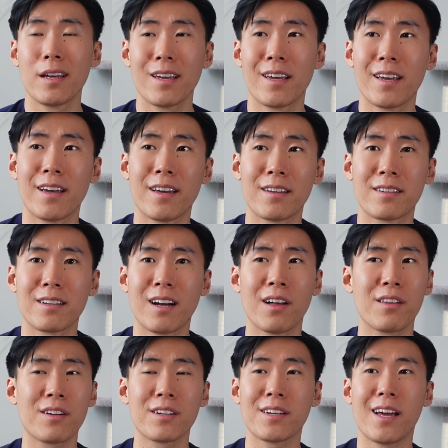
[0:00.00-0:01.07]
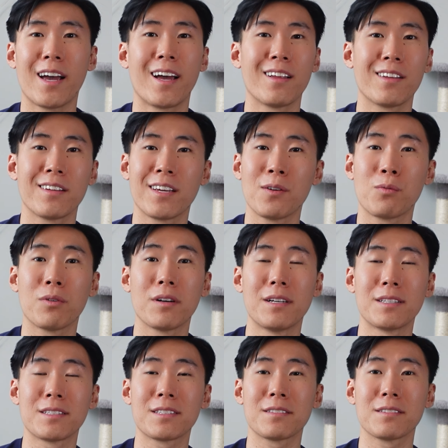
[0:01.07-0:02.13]
and other than that, it
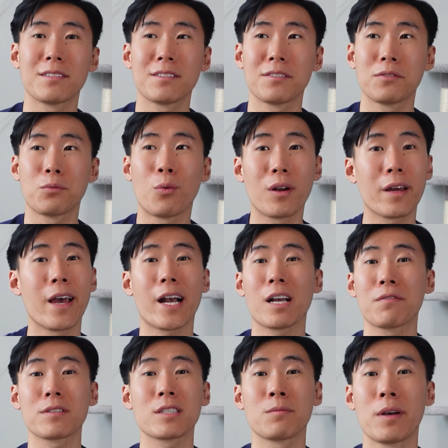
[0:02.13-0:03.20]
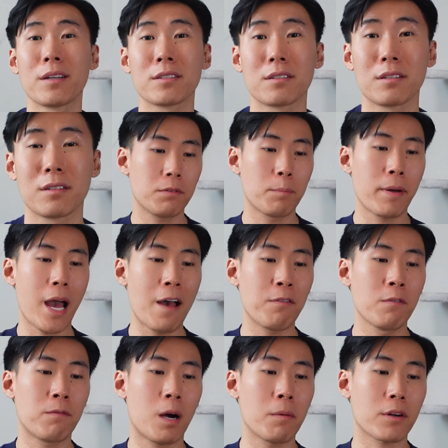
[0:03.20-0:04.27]
was one heck of a semester. For
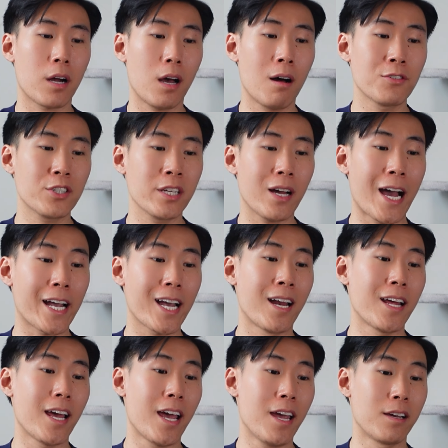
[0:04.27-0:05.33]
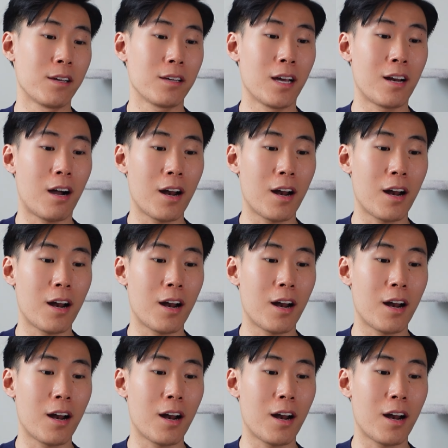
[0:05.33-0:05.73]
patho pharmacology, I got an A. And